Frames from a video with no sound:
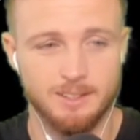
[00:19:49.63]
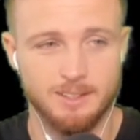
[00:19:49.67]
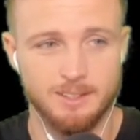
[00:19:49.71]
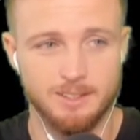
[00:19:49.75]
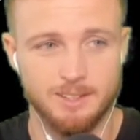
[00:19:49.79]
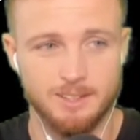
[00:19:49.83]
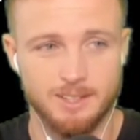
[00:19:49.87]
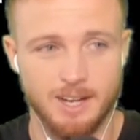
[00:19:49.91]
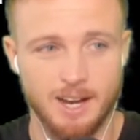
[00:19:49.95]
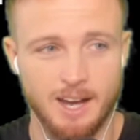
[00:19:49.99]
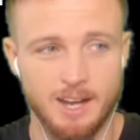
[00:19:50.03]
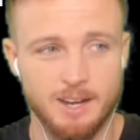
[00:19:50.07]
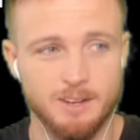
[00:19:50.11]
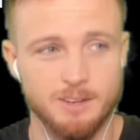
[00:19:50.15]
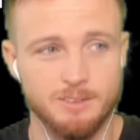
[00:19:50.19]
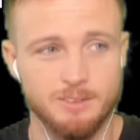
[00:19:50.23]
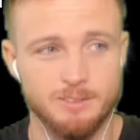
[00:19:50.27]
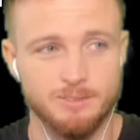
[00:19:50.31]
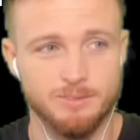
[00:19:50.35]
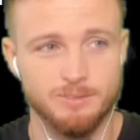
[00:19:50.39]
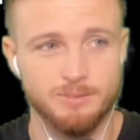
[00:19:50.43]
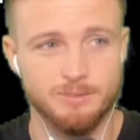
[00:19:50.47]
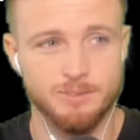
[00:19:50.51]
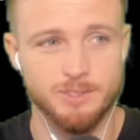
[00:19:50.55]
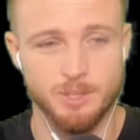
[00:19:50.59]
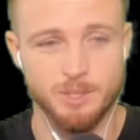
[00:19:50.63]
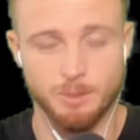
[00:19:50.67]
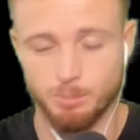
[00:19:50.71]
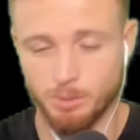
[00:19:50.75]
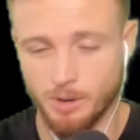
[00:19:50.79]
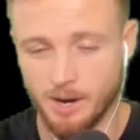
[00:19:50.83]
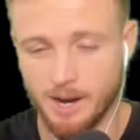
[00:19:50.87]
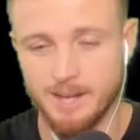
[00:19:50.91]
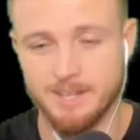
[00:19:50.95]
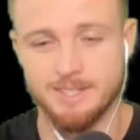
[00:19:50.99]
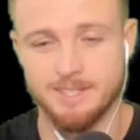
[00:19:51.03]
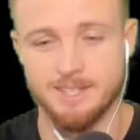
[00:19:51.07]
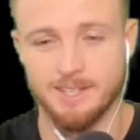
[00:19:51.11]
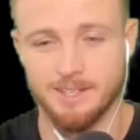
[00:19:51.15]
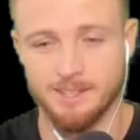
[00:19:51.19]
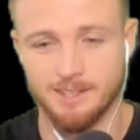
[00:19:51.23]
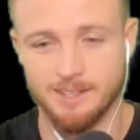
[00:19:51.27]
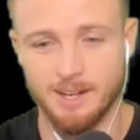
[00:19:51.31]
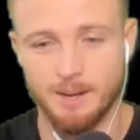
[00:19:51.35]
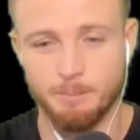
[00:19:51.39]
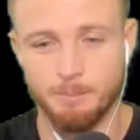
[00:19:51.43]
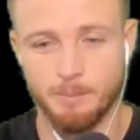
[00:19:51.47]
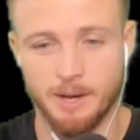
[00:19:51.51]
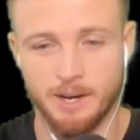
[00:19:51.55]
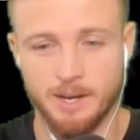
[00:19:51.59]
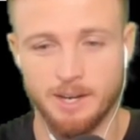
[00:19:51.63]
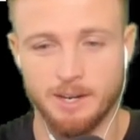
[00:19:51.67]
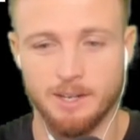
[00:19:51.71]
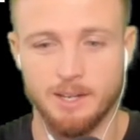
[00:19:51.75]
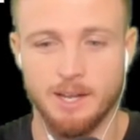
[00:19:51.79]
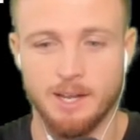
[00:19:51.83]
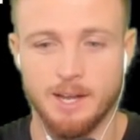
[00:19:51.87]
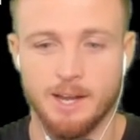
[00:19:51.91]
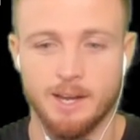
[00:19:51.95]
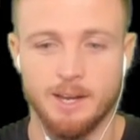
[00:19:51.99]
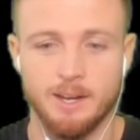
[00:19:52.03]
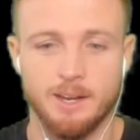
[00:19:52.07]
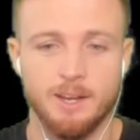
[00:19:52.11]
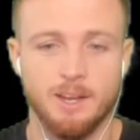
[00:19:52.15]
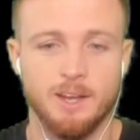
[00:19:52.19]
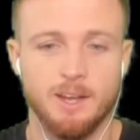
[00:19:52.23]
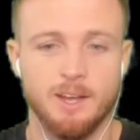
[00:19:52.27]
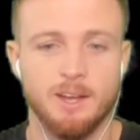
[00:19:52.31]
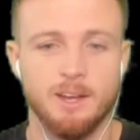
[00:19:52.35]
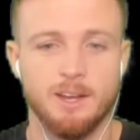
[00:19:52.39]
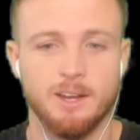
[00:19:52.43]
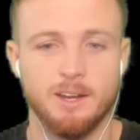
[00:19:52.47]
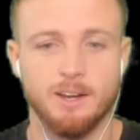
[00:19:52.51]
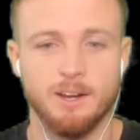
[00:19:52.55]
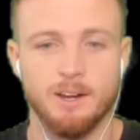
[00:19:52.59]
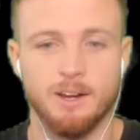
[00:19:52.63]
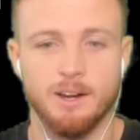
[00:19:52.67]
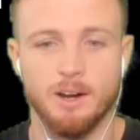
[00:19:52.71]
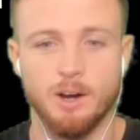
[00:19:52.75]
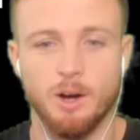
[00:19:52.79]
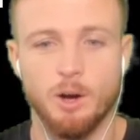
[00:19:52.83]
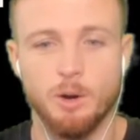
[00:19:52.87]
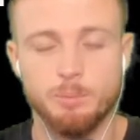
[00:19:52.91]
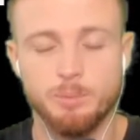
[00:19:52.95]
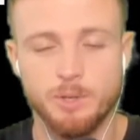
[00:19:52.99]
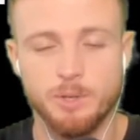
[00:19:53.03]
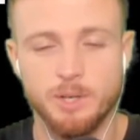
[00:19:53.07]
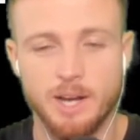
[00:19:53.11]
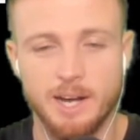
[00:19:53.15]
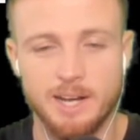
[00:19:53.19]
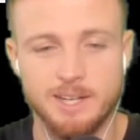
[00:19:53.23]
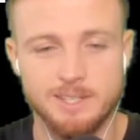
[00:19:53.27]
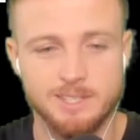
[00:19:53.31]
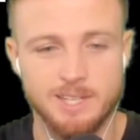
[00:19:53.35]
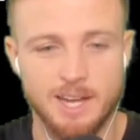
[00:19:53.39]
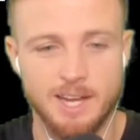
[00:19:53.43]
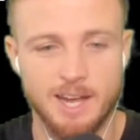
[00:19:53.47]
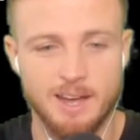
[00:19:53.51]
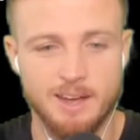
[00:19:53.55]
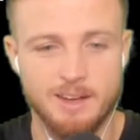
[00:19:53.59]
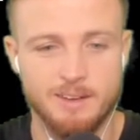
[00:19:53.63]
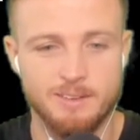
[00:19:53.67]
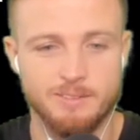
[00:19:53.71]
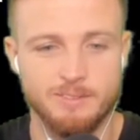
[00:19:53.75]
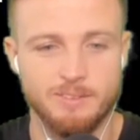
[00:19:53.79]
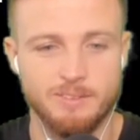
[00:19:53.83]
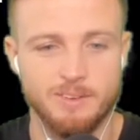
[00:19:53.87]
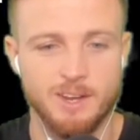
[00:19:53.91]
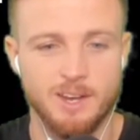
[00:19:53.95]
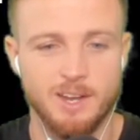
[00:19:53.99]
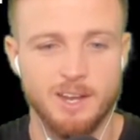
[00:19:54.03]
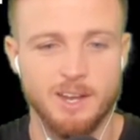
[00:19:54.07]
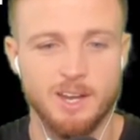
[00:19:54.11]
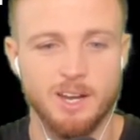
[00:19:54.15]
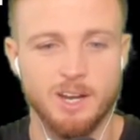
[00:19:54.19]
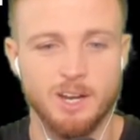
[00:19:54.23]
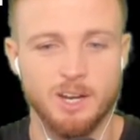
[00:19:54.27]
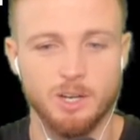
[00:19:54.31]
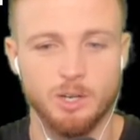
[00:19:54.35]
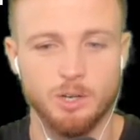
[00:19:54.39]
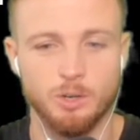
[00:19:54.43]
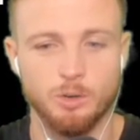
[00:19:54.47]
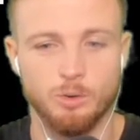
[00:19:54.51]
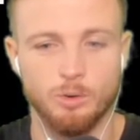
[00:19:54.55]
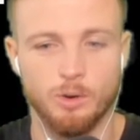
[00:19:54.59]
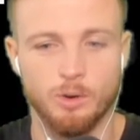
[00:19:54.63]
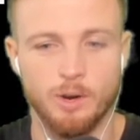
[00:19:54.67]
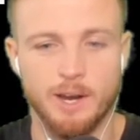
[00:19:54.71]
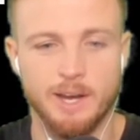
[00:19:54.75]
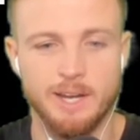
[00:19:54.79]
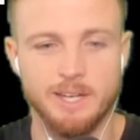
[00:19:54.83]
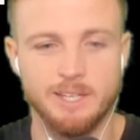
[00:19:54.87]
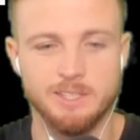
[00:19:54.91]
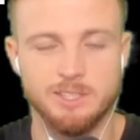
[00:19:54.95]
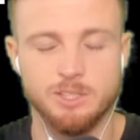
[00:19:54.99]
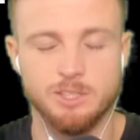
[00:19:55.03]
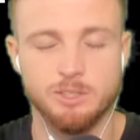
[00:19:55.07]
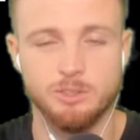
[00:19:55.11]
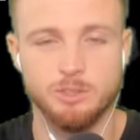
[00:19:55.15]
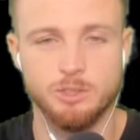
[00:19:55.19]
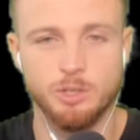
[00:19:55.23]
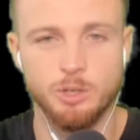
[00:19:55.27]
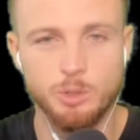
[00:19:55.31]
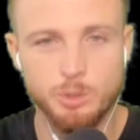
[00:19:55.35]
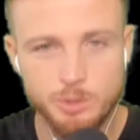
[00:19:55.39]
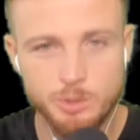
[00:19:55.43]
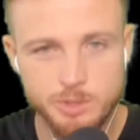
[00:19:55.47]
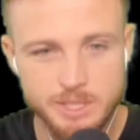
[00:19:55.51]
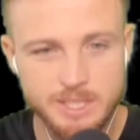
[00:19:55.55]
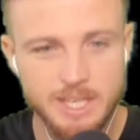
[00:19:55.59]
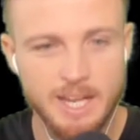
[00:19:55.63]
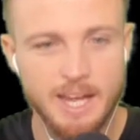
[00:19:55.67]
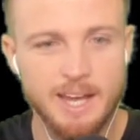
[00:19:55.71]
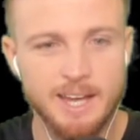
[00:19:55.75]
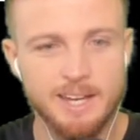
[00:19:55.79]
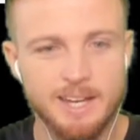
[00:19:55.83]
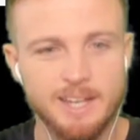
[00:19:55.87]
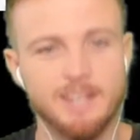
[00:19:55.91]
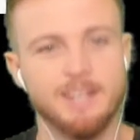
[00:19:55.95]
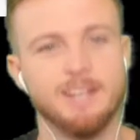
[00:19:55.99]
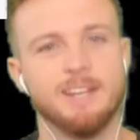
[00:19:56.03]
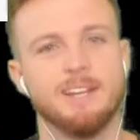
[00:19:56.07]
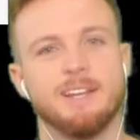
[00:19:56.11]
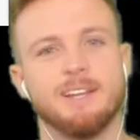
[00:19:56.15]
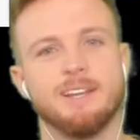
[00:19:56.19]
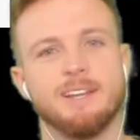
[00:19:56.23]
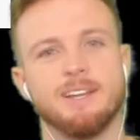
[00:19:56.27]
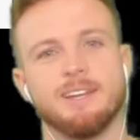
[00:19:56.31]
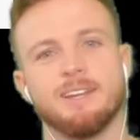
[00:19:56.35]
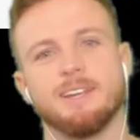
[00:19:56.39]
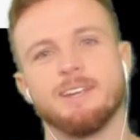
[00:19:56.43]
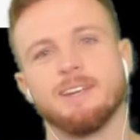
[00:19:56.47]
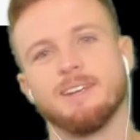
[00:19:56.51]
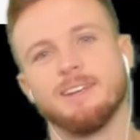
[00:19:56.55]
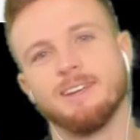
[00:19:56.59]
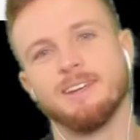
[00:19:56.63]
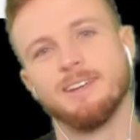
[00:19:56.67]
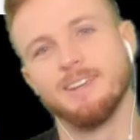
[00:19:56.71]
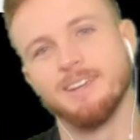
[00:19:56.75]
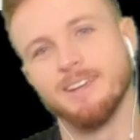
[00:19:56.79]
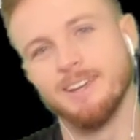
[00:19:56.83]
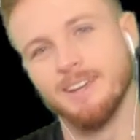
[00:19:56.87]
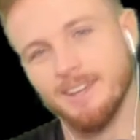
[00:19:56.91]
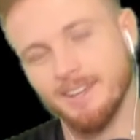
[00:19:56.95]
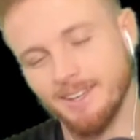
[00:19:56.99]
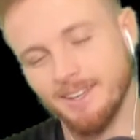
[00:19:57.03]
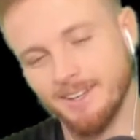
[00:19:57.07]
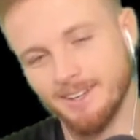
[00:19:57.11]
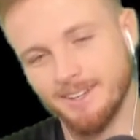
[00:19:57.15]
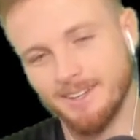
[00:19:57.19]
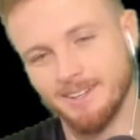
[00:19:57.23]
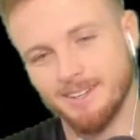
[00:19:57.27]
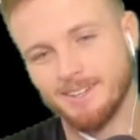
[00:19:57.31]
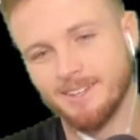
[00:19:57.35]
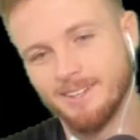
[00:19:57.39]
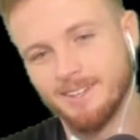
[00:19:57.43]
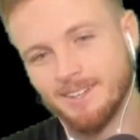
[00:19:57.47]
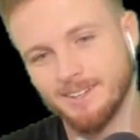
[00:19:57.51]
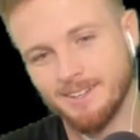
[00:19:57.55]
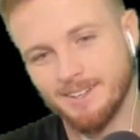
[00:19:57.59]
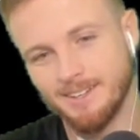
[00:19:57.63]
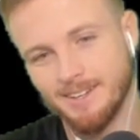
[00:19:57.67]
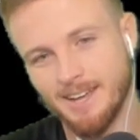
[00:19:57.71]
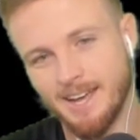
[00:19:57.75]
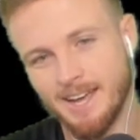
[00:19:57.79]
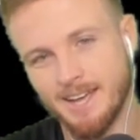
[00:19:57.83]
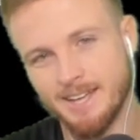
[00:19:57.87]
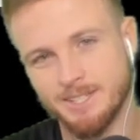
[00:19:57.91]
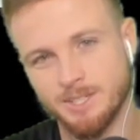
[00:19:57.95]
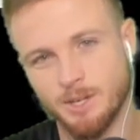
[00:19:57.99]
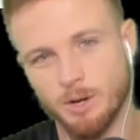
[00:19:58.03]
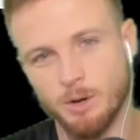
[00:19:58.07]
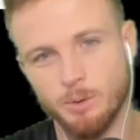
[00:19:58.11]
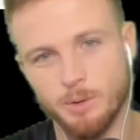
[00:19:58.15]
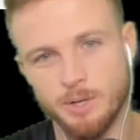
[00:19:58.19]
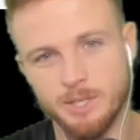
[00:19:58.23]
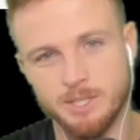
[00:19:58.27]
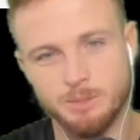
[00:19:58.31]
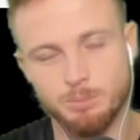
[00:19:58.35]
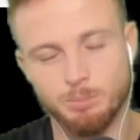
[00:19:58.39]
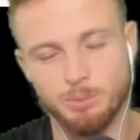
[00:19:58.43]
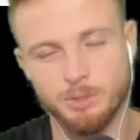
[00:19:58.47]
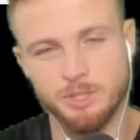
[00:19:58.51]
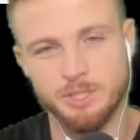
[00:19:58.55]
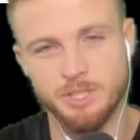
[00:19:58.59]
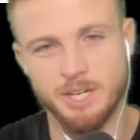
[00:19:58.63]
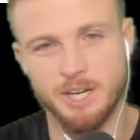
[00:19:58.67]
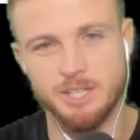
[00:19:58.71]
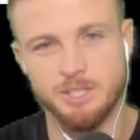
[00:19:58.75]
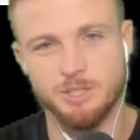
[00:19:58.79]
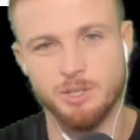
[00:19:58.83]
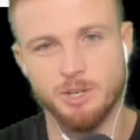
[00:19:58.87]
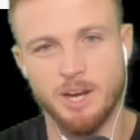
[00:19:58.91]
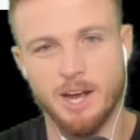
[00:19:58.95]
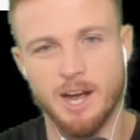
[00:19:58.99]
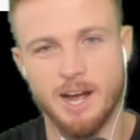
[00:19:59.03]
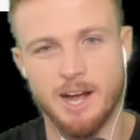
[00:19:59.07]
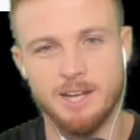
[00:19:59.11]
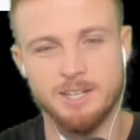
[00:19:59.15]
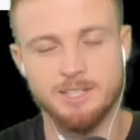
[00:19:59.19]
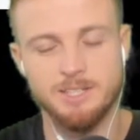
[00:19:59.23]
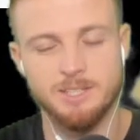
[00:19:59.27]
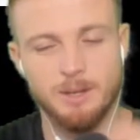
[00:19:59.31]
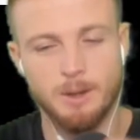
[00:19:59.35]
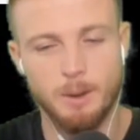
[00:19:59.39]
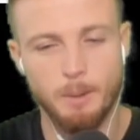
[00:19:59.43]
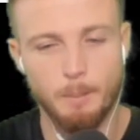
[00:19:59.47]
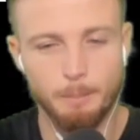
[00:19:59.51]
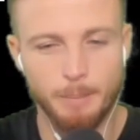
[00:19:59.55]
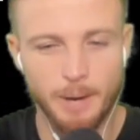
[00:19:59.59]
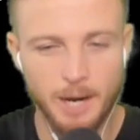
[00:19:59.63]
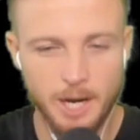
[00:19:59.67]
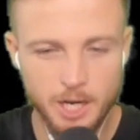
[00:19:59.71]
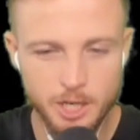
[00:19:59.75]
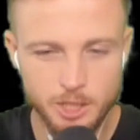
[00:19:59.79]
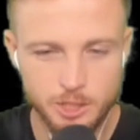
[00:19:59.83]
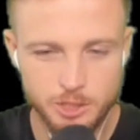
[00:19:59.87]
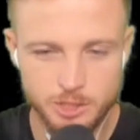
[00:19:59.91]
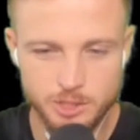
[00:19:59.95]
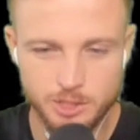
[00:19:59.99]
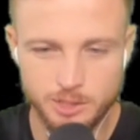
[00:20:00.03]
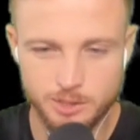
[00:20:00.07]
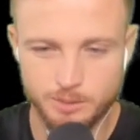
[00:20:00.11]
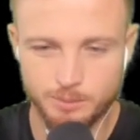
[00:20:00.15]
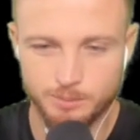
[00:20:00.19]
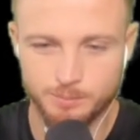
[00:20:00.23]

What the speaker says: kind of surprising, I'm not going to lie. Hope you guys have a great Tuesday. And as always, appreciate you guys. Peace.